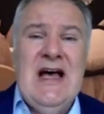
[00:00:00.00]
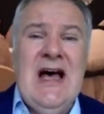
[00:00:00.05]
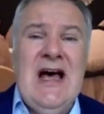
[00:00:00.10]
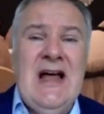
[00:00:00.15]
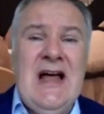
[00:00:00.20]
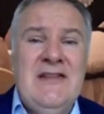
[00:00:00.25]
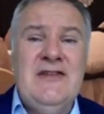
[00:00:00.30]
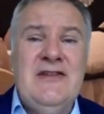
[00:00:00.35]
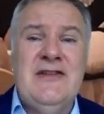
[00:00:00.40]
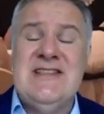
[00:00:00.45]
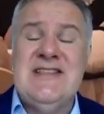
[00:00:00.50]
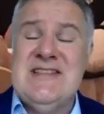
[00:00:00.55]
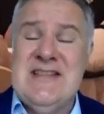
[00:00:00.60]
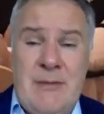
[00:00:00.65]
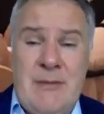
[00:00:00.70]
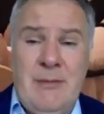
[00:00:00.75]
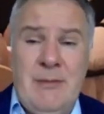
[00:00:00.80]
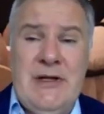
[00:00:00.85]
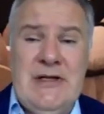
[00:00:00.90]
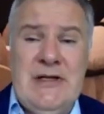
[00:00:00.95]
under
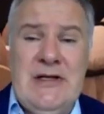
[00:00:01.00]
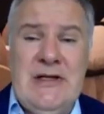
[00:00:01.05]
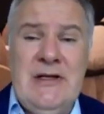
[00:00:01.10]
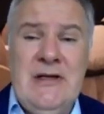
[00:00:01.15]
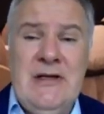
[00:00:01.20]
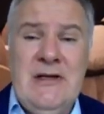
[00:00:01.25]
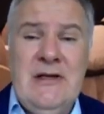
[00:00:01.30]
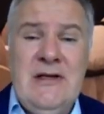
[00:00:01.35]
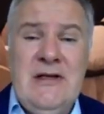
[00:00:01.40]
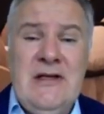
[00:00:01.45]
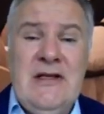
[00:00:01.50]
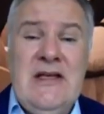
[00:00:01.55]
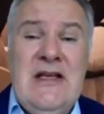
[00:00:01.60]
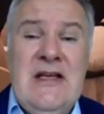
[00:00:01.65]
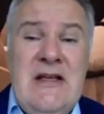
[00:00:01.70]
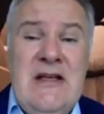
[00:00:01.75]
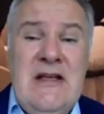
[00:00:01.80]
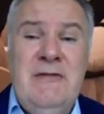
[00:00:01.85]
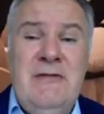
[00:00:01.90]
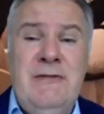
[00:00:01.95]
somebody
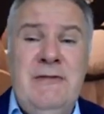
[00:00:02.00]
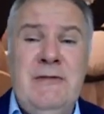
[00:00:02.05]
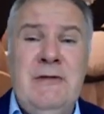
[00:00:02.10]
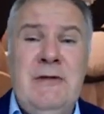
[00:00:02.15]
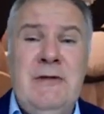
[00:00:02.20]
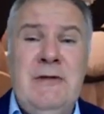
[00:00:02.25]
if